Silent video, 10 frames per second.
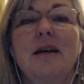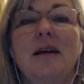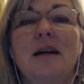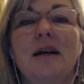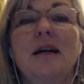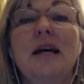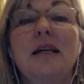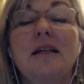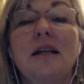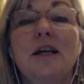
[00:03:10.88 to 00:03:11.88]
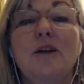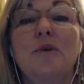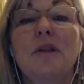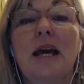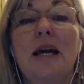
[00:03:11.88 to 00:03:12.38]
And connecting in
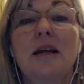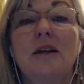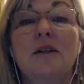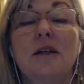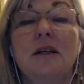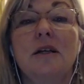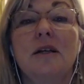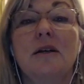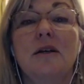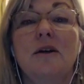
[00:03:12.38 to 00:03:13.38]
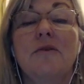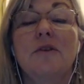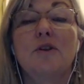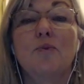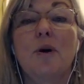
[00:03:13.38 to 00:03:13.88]
with the energy of
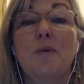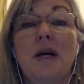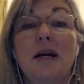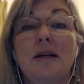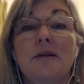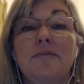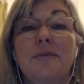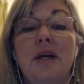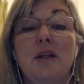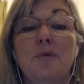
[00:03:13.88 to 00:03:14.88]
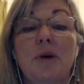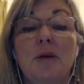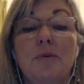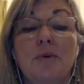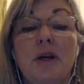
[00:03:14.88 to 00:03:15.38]
this webinar and the
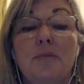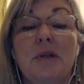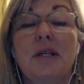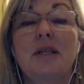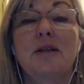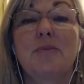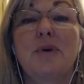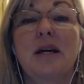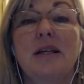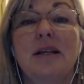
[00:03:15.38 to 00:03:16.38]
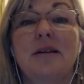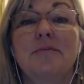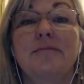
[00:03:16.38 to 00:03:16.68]
people that are participating.